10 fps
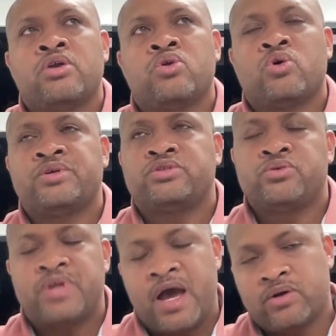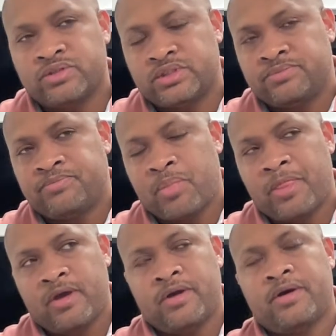In 2000,
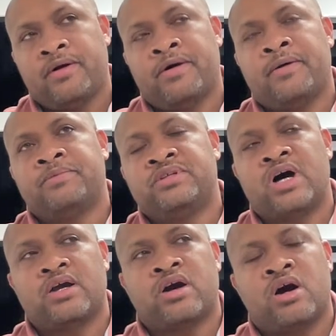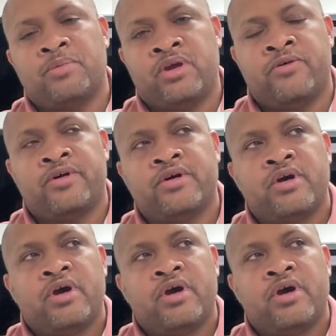the dot-com era